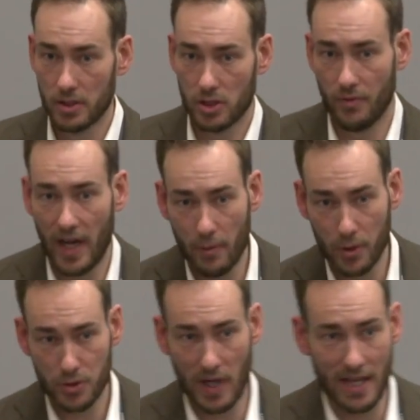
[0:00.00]
So if I
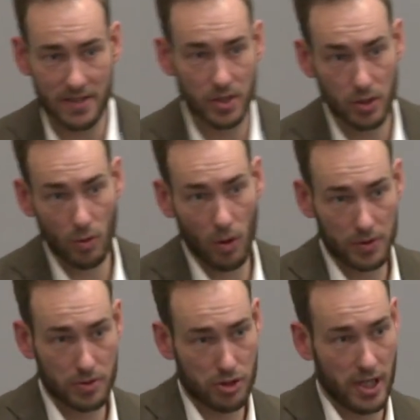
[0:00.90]
were to ask you all
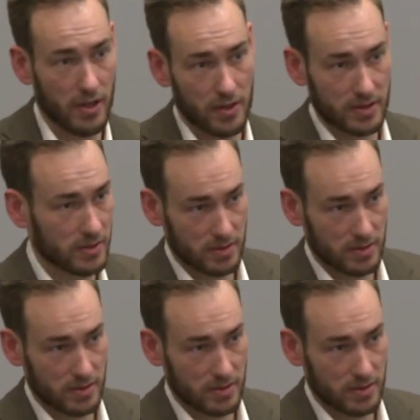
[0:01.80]
to share